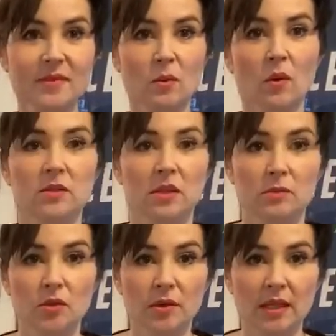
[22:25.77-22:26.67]
Whilst I'm
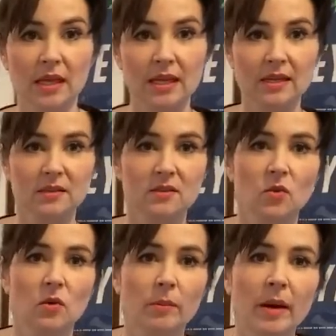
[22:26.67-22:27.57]
doing that, let's
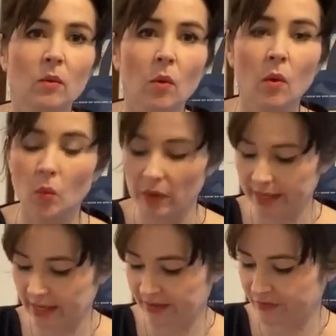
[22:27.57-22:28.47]
talk about what we
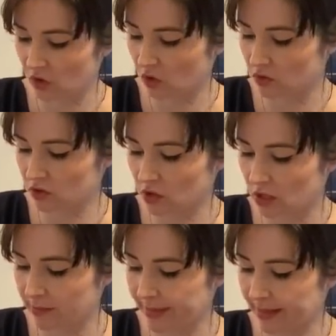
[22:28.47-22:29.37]
have got coming